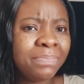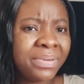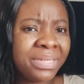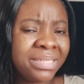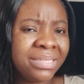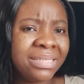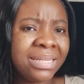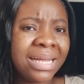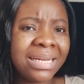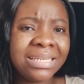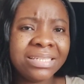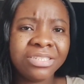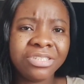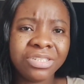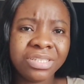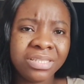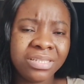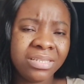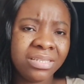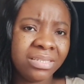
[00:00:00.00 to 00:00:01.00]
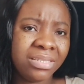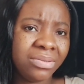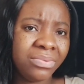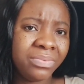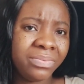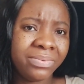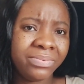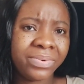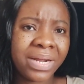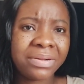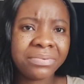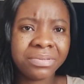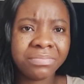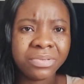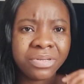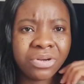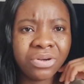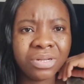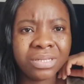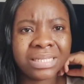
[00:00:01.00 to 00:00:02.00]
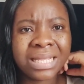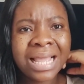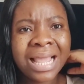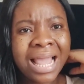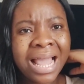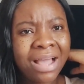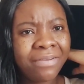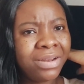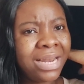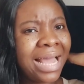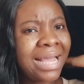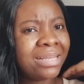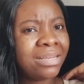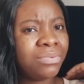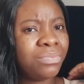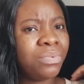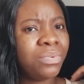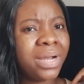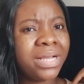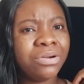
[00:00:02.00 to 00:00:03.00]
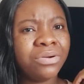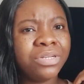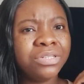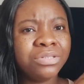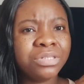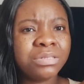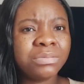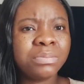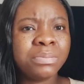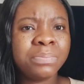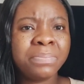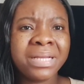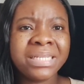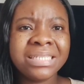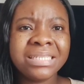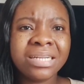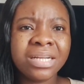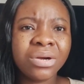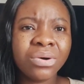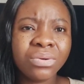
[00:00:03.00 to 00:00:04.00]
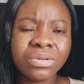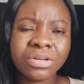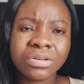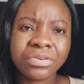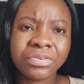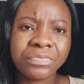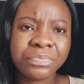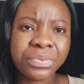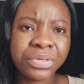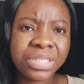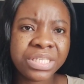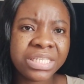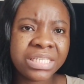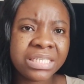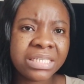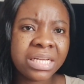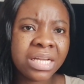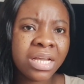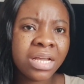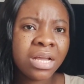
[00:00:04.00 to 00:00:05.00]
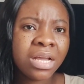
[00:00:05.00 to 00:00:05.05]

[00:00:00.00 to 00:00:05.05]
Personally, it just didn't seem right with me, because I felt like we're going to spending a whole lot of money